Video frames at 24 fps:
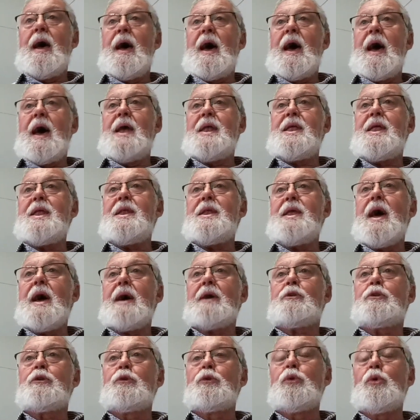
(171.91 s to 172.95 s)
and
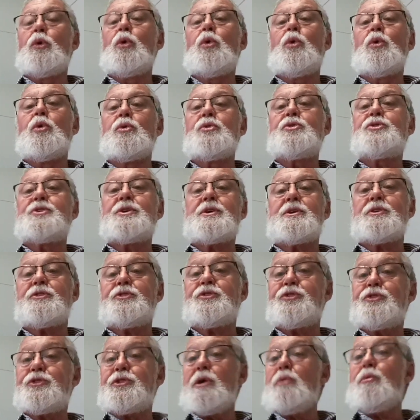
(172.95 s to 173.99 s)
enact laws that are
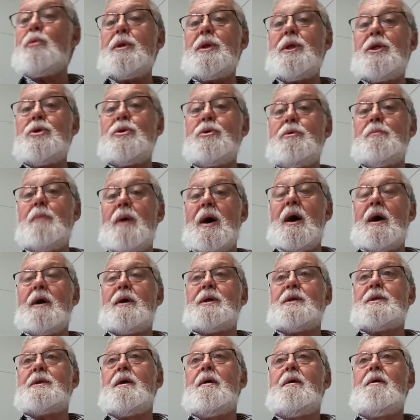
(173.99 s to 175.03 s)
so
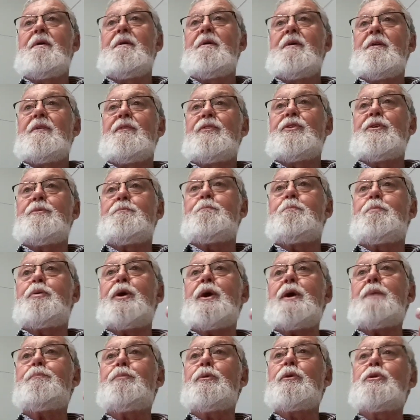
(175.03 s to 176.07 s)
inhumane that
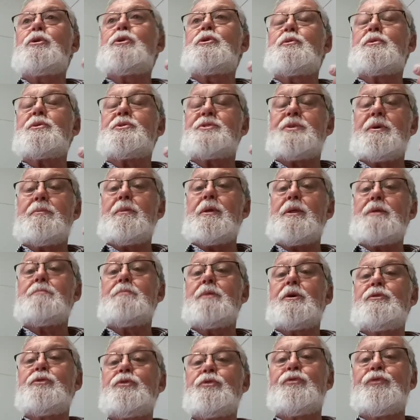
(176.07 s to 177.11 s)
people who are some of the
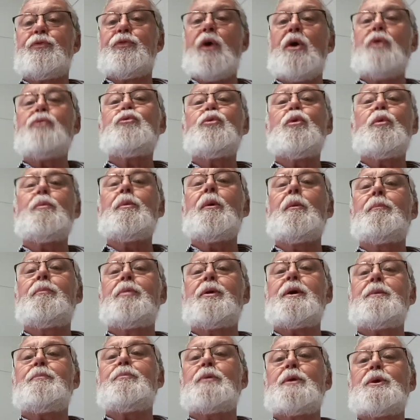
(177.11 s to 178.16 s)
most vulnerable
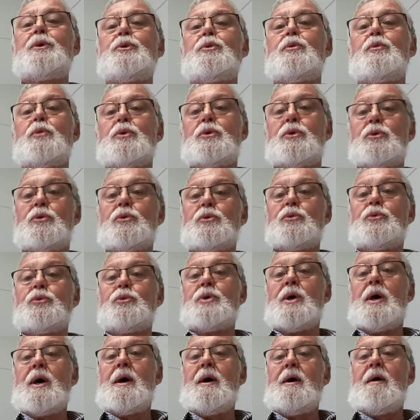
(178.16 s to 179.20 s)
people in the world
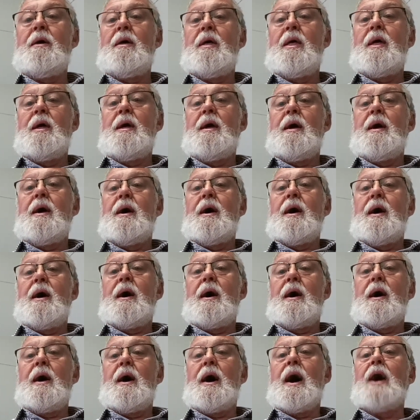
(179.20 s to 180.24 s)

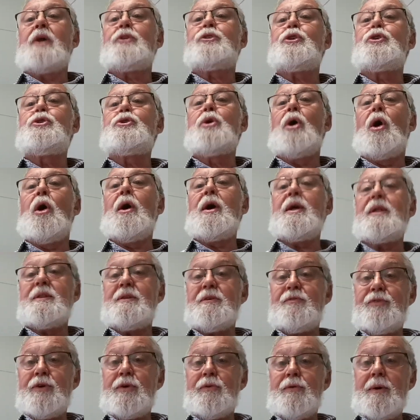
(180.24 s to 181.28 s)
are denied
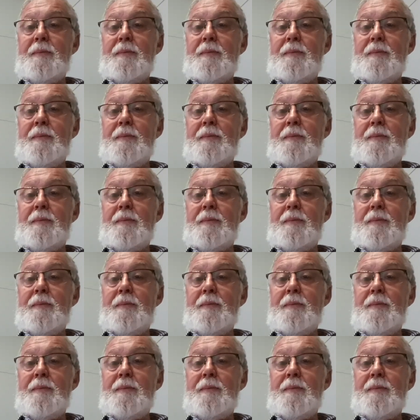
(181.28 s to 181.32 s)
the very